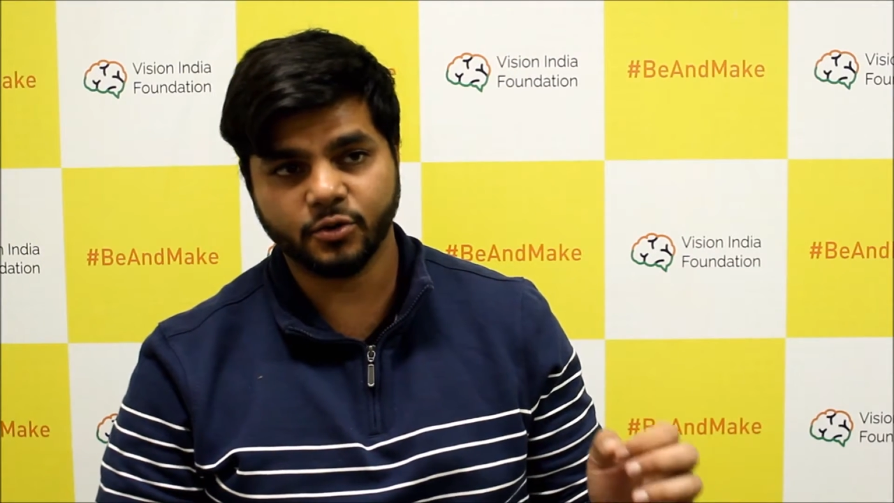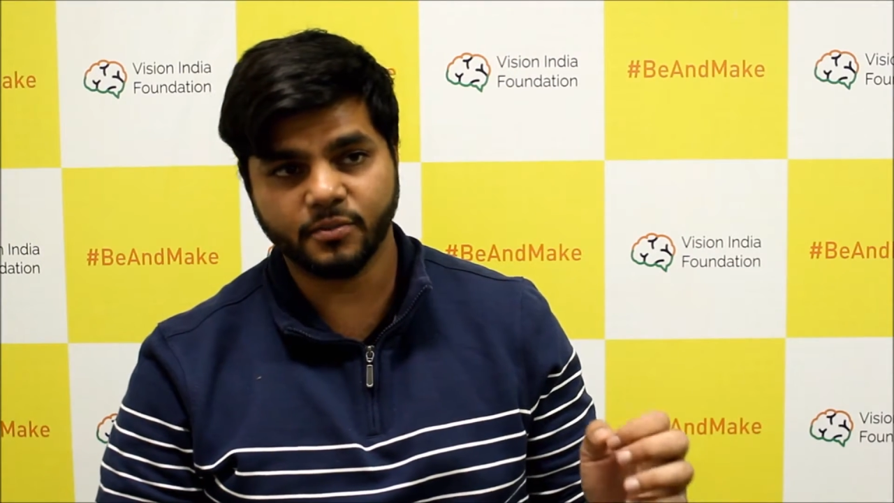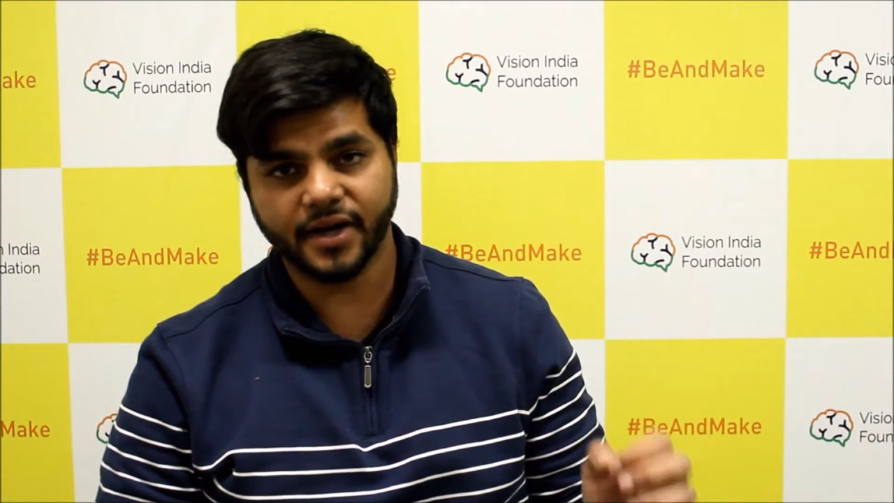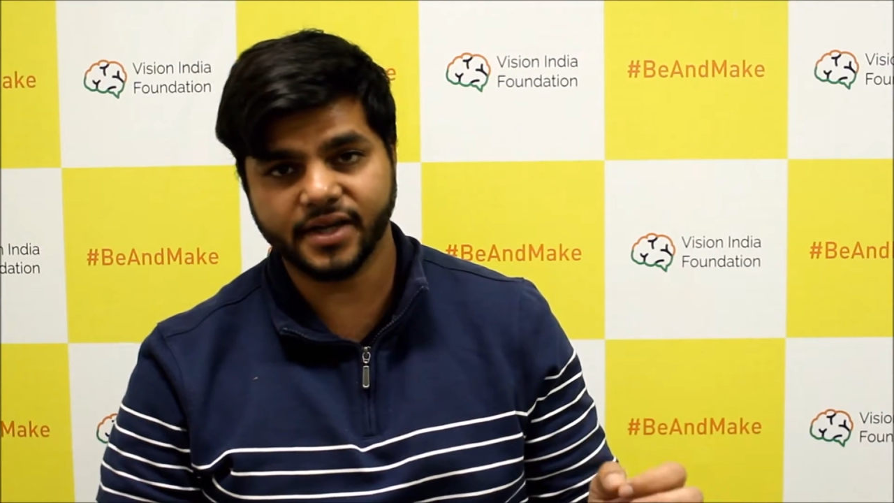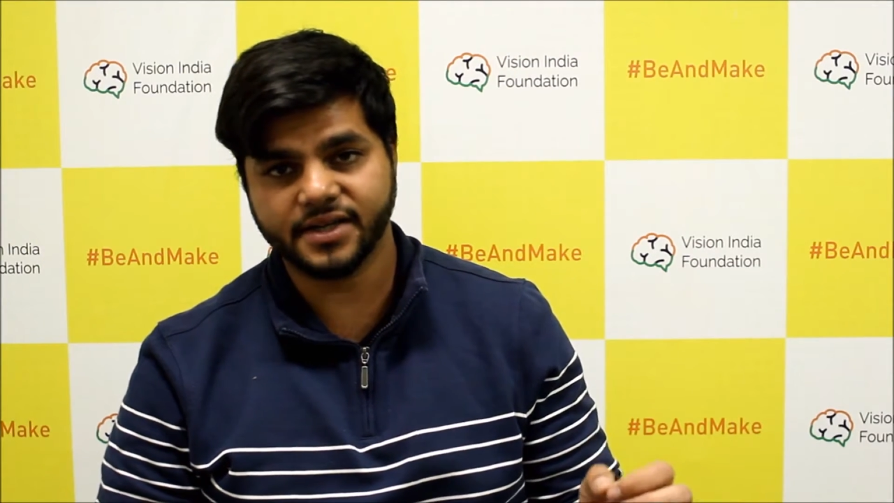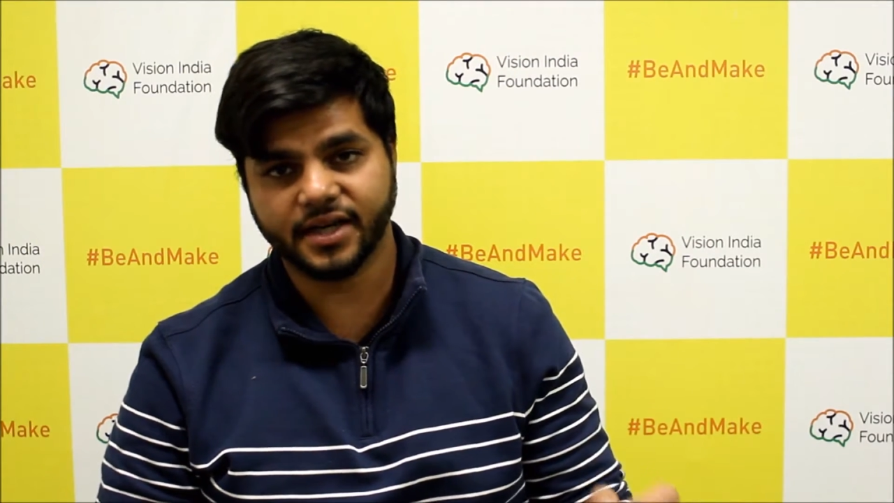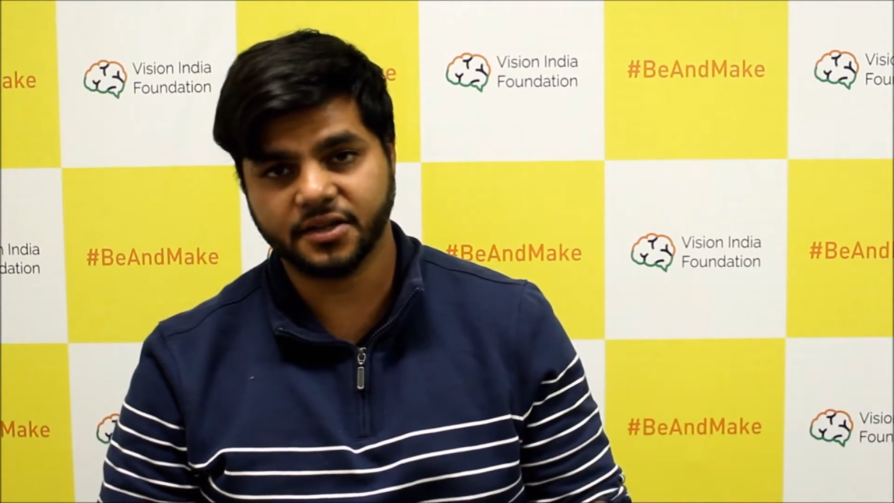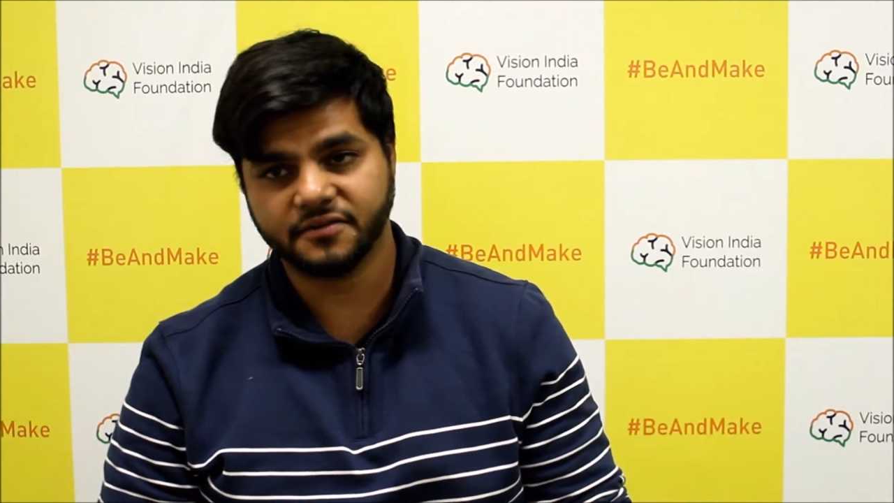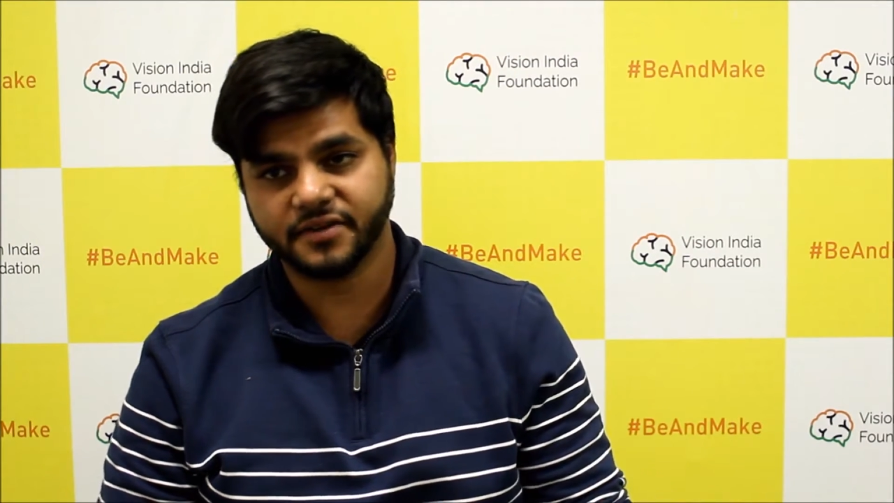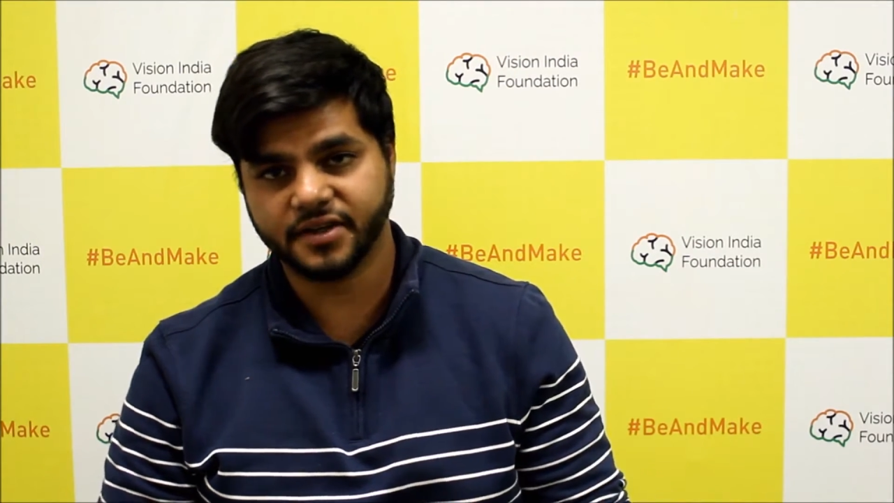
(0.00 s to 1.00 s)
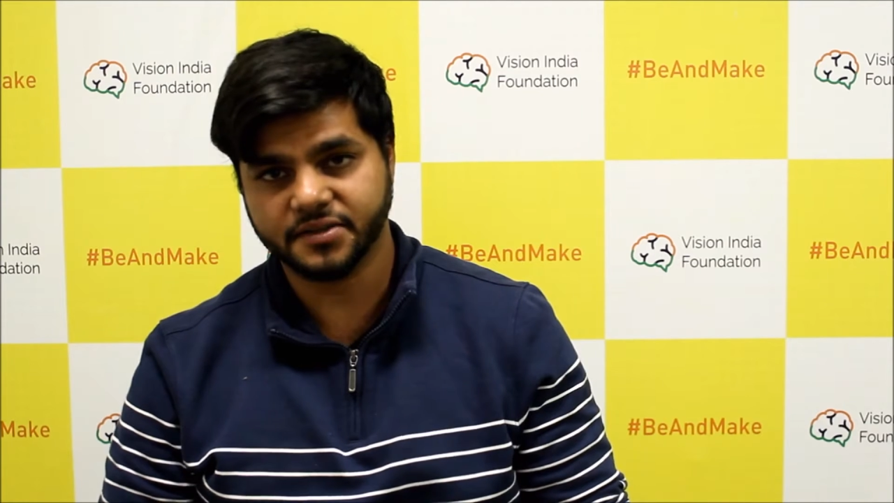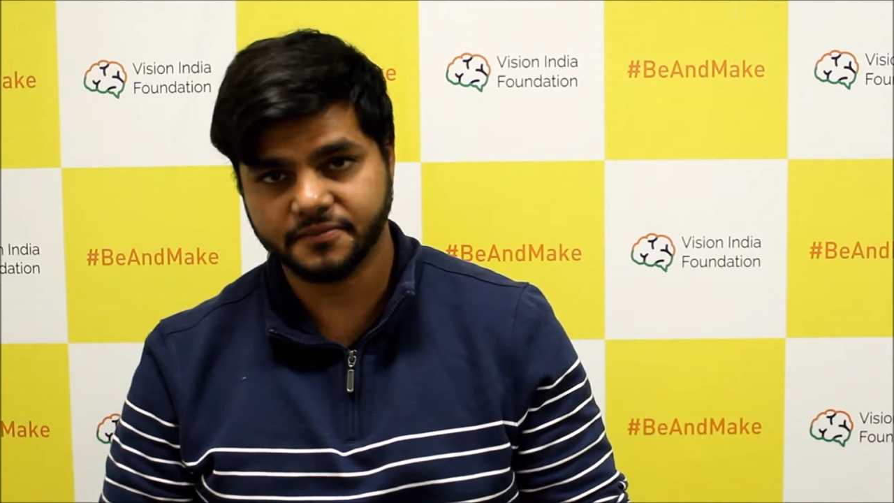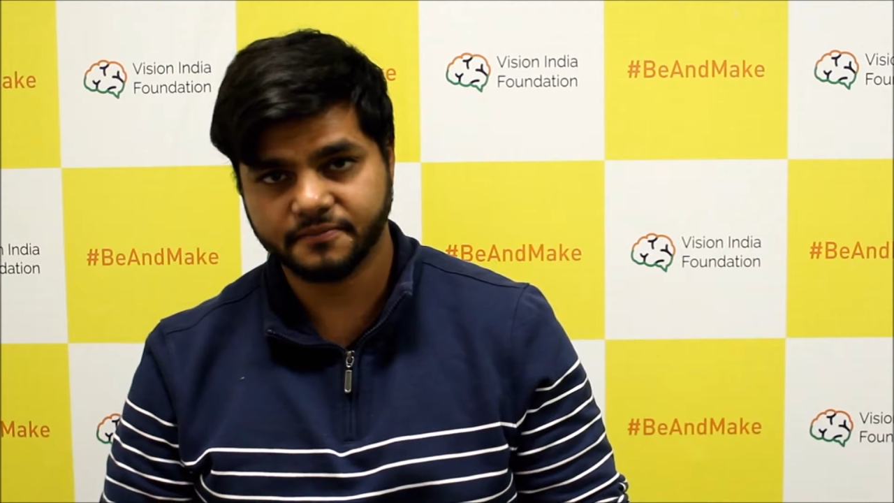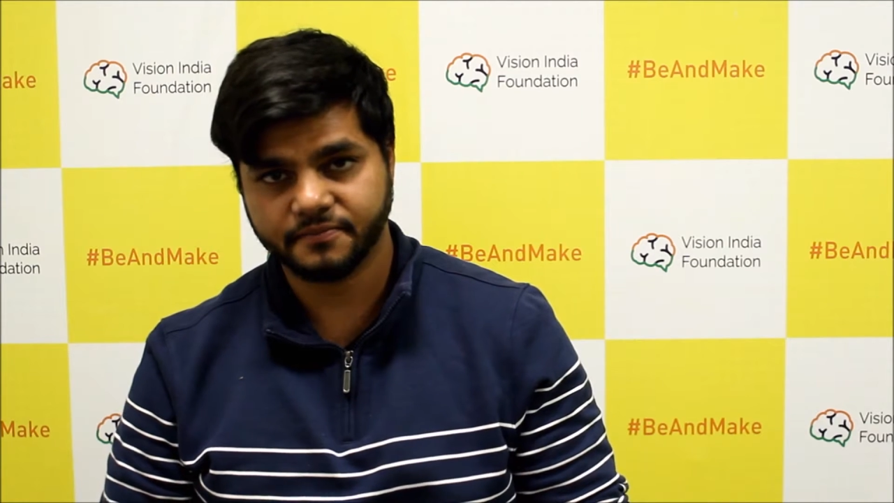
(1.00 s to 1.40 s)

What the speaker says: Umayyad Caliphate,